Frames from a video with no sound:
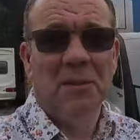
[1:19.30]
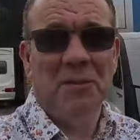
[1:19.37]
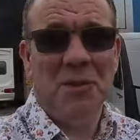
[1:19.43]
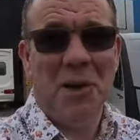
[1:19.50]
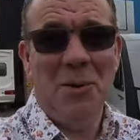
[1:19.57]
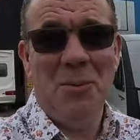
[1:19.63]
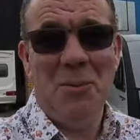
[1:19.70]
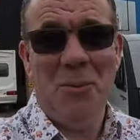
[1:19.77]

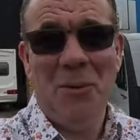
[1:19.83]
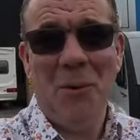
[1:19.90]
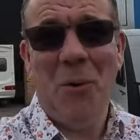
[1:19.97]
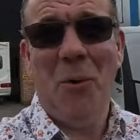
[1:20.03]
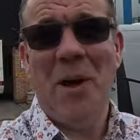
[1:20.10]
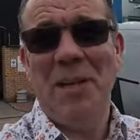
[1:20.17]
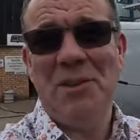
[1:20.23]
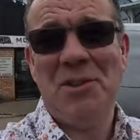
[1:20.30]
So we're
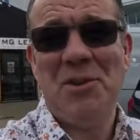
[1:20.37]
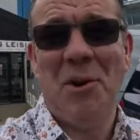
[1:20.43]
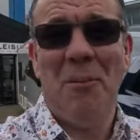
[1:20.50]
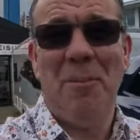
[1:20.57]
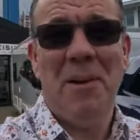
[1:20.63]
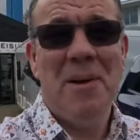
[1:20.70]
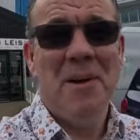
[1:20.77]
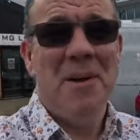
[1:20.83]
all hitched
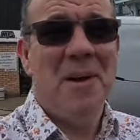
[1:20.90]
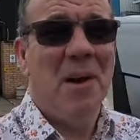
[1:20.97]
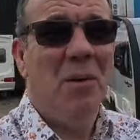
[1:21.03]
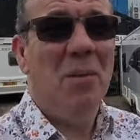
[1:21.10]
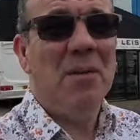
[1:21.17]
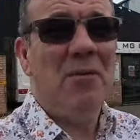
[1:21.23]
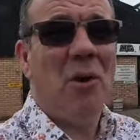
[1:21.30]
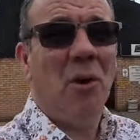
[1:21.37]
up.
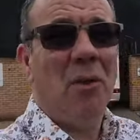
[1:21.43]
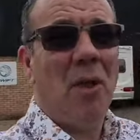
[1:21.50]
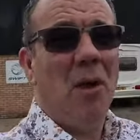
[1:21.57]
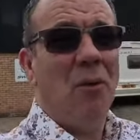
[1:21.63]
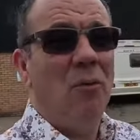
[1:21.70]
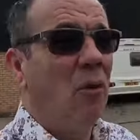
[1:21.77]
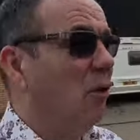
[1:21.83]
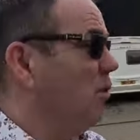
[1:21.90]
We've gone and